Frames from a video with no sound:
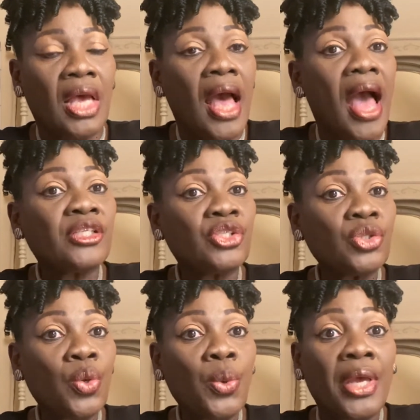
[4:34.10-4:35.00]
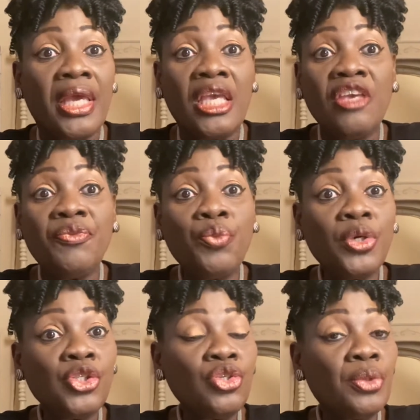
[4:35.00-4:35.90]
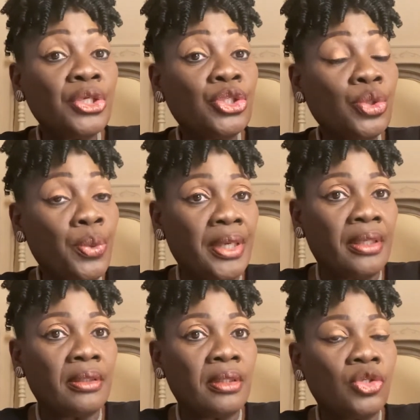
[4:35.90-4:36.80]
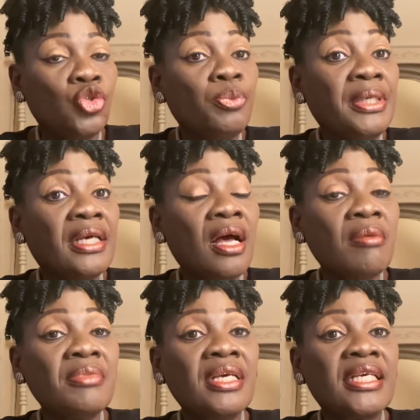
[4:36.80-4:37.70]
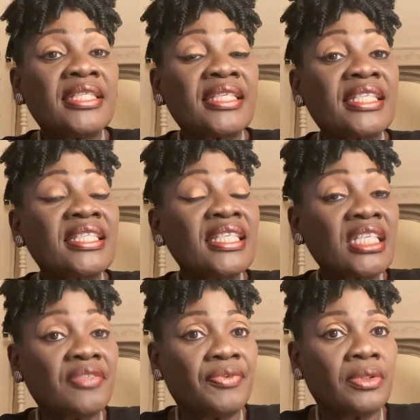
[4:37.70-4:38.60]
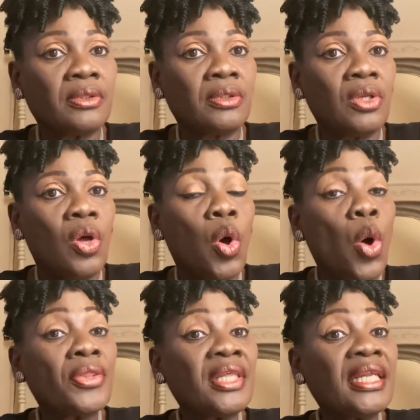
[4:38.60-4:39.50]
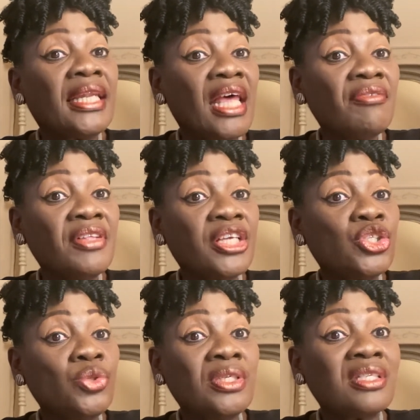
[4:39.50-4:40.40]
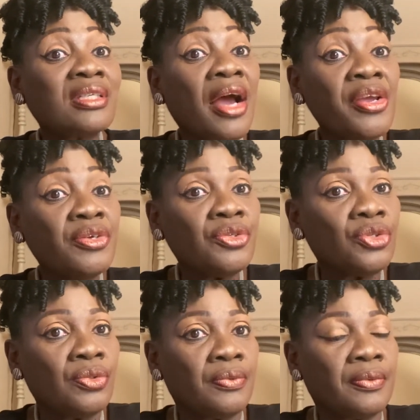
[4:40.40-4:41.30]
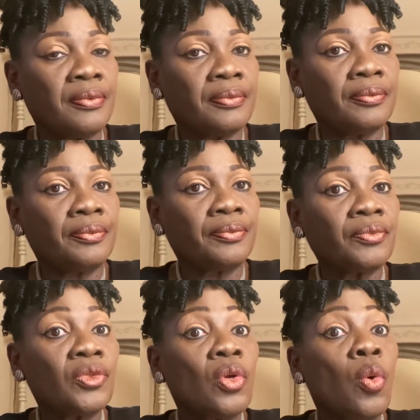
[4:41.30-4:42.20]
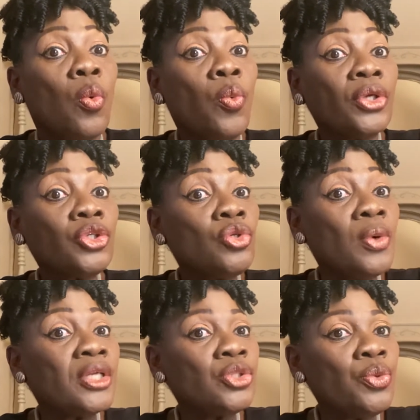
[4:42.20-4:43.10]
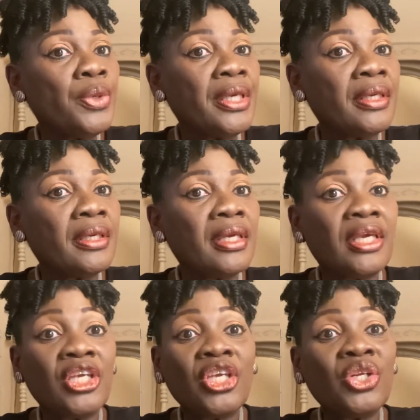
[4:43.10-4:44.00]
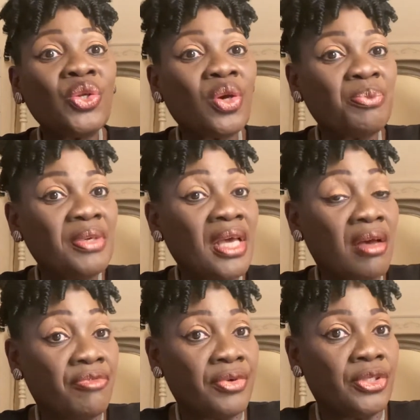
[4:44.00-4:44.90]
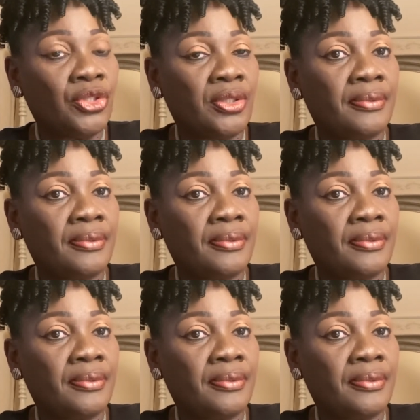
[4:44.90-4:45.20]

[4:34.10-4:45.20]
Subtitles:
And so if what you are doing to become successful on the level that you desire to, what you are doing cannot be average.